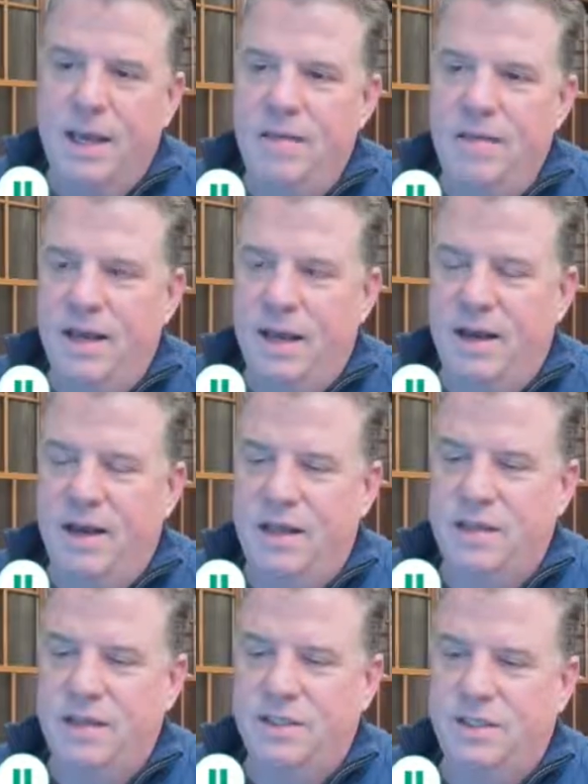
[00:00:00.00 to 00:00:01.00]
The other thing
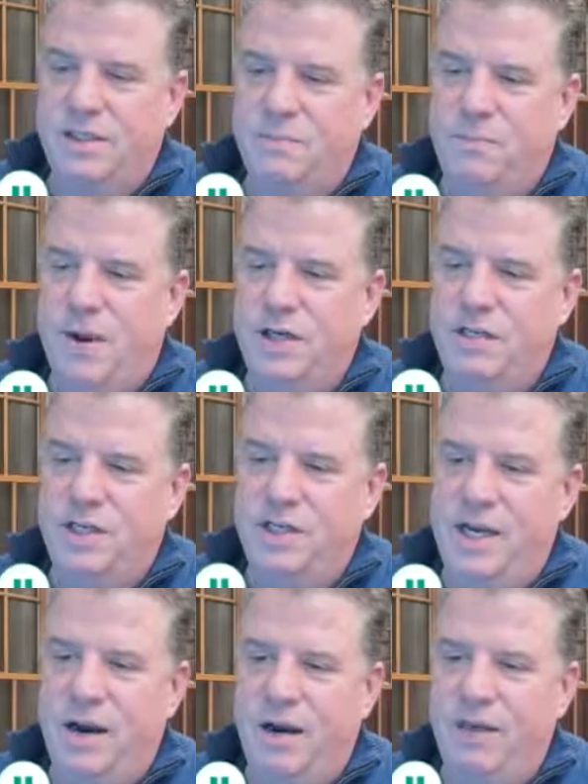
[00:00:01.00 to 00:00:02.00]
on this
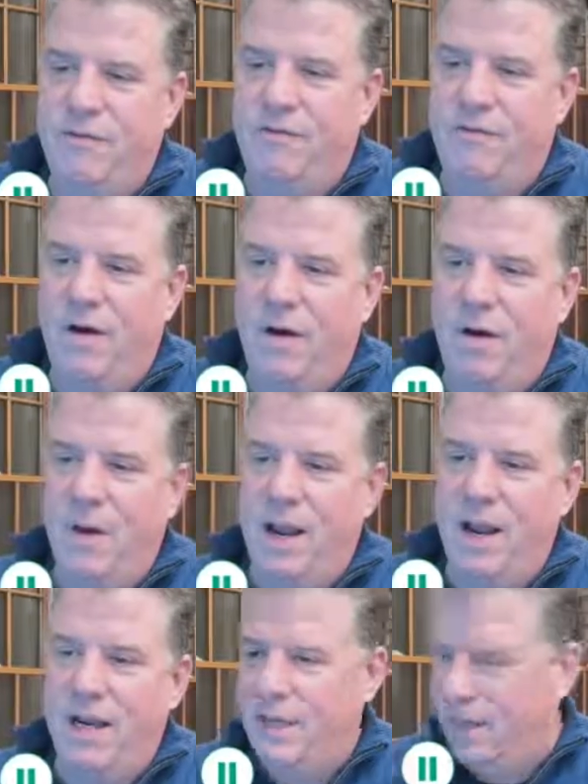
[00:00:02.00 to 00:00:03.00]
spreadsheet here on the far
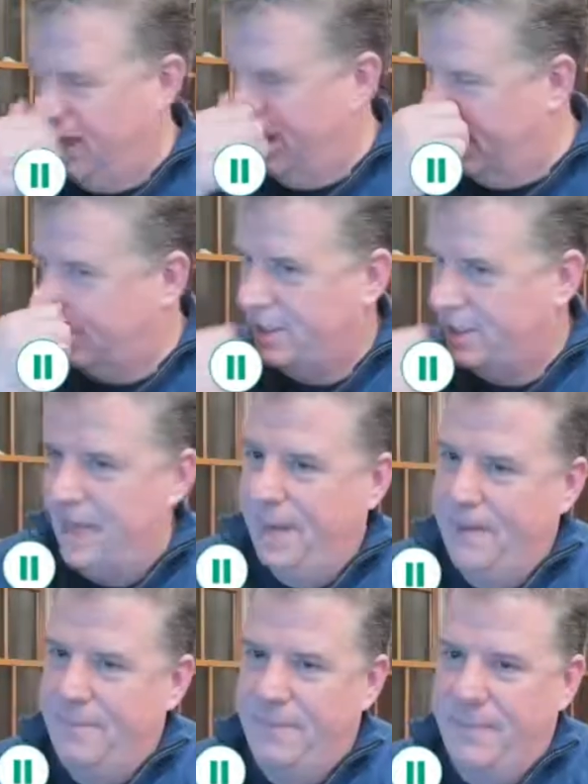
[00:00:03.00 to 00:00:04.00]
right is
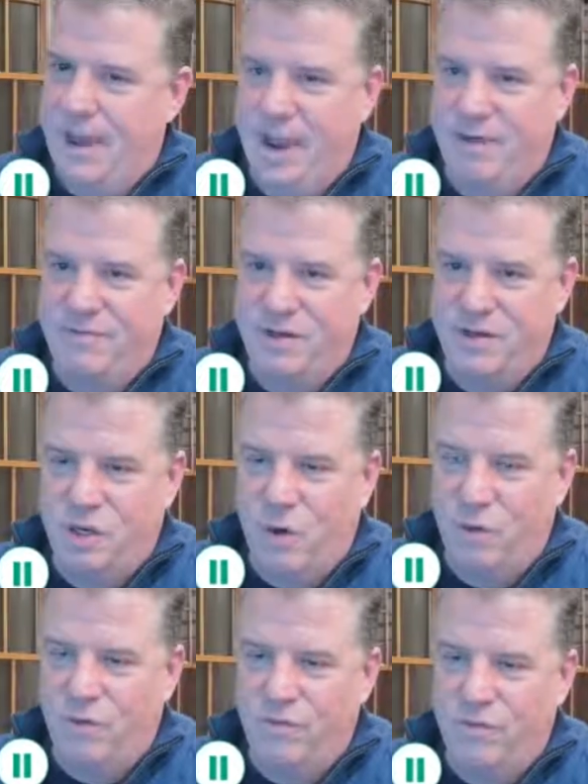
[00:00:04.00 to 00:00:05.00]
I have the
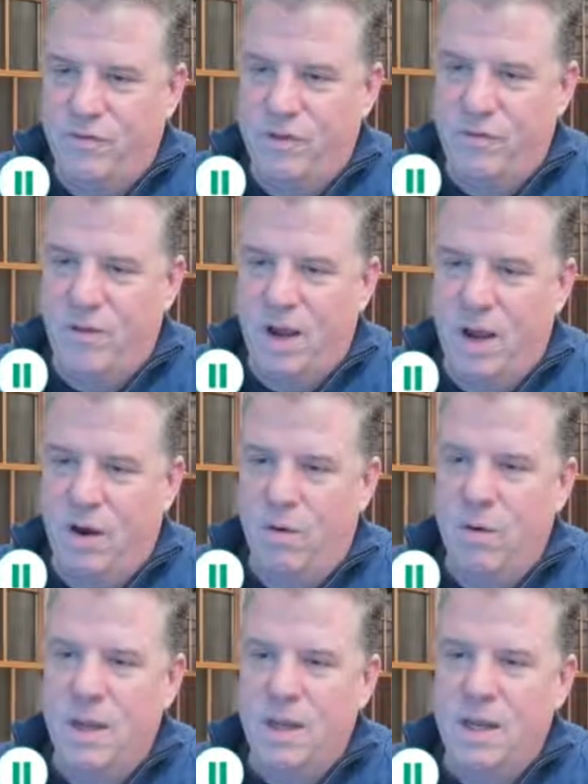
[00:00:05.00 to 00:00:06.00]
total for the row.